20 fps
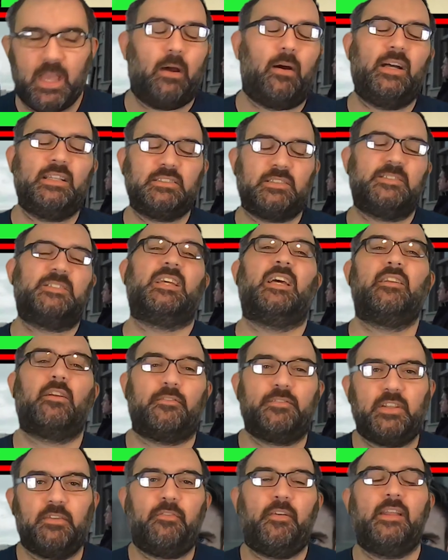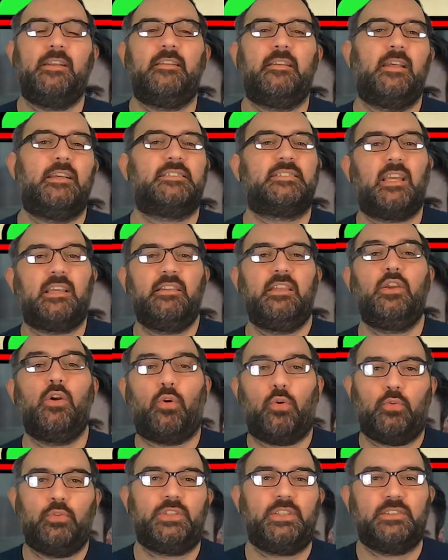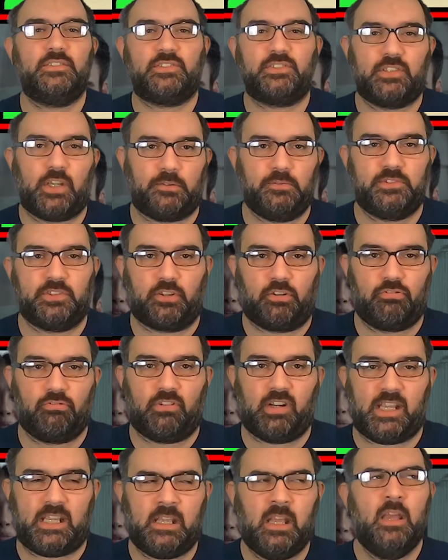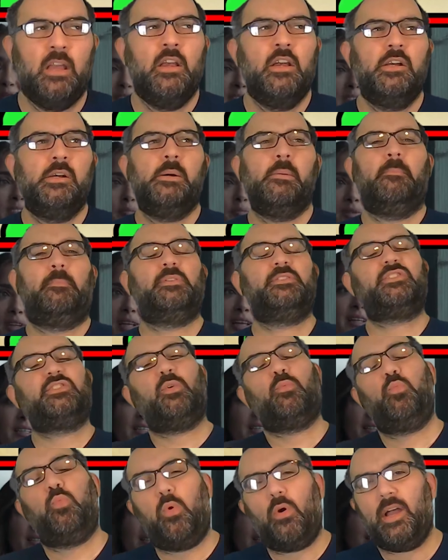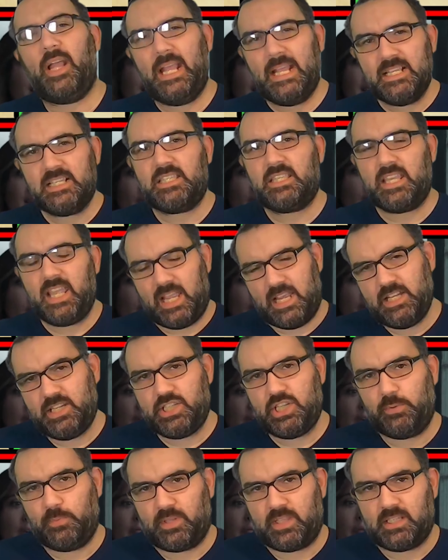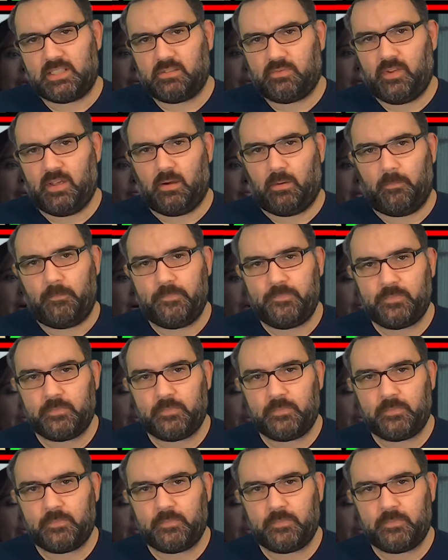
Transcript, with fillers: Now, as I said, I've defended it saying the audience don't agree. But so, what is the issue with this film?